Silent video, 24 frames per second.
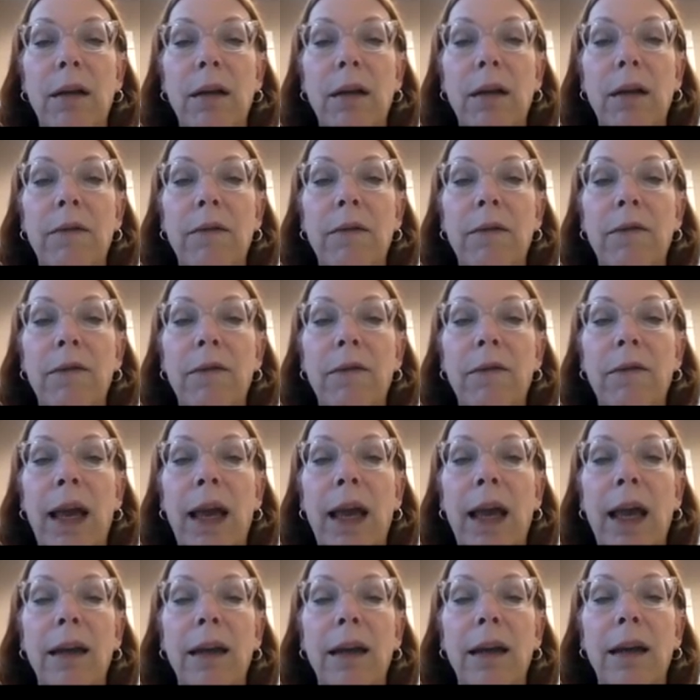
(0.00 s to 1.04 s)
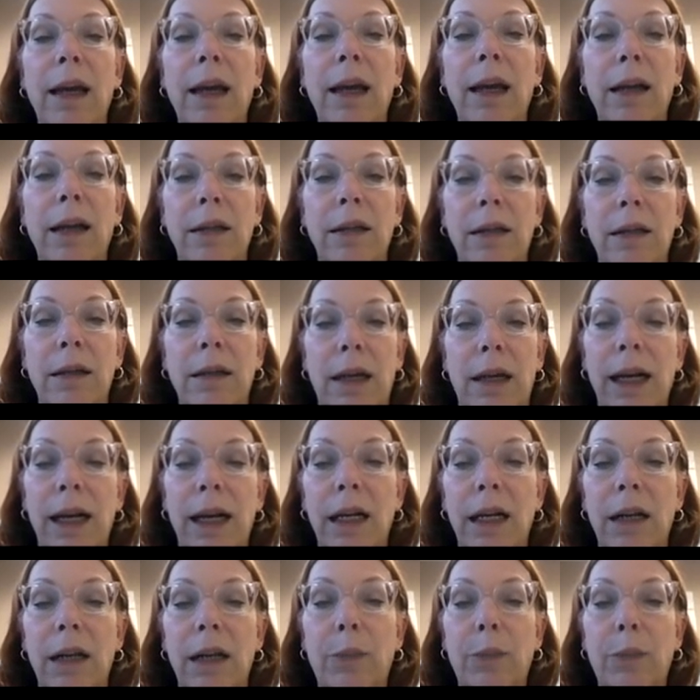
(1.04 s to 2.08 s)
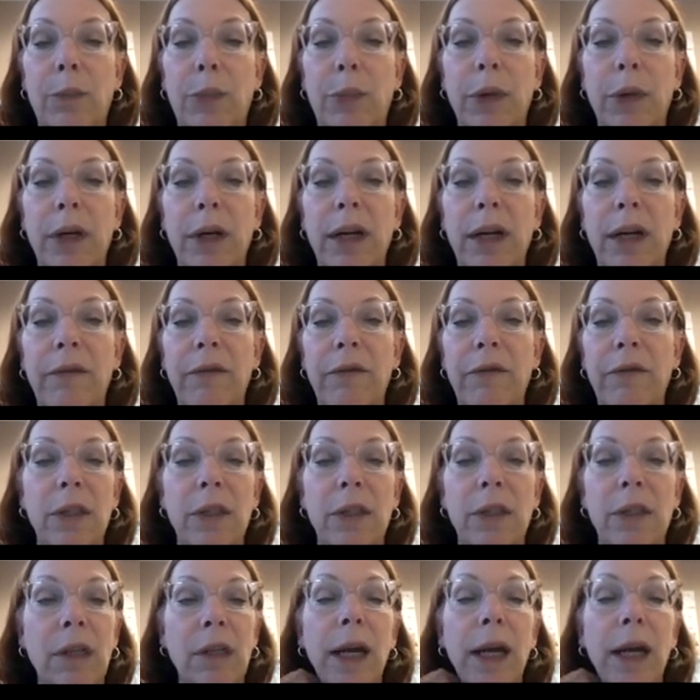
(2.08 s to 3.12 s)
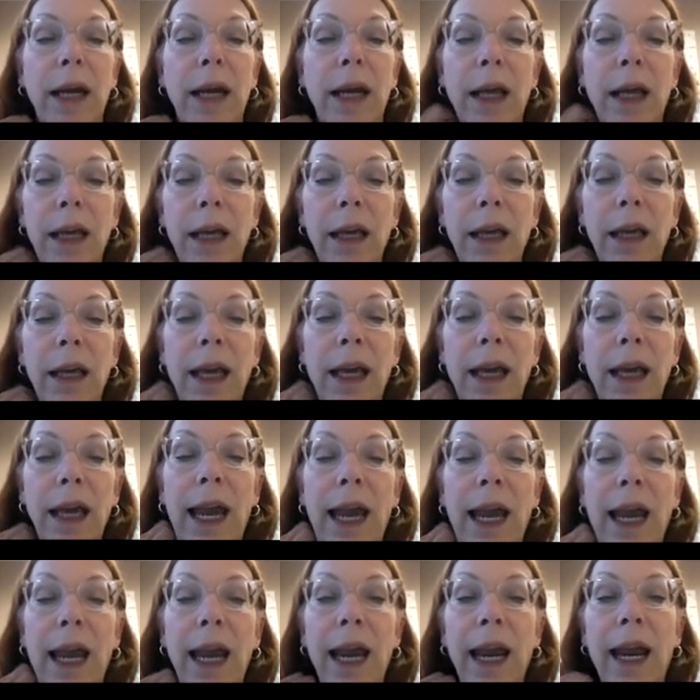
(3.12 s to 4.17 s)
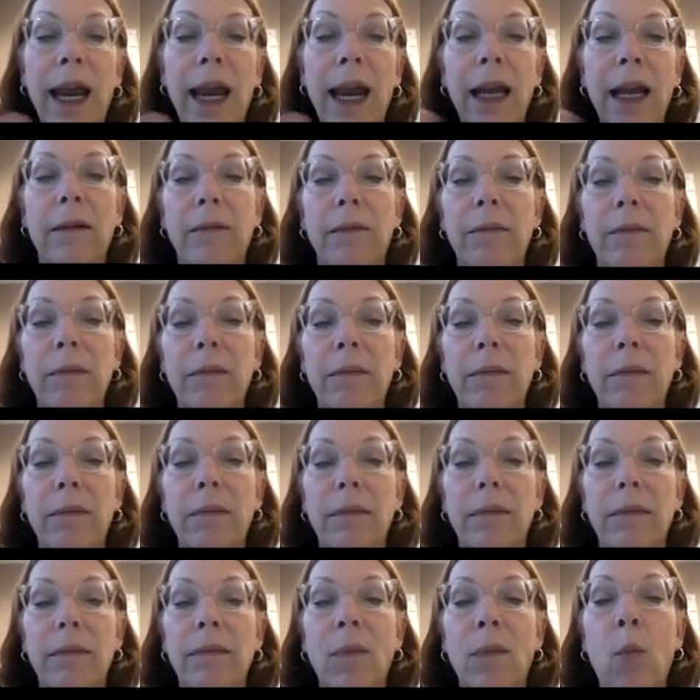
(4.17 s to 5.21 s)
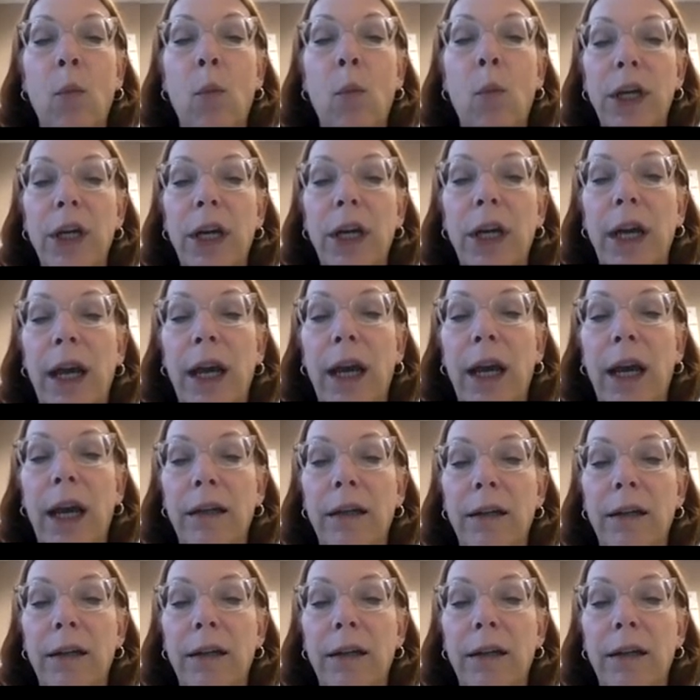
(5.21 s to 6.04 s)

and then it is a little brief summary and what you get.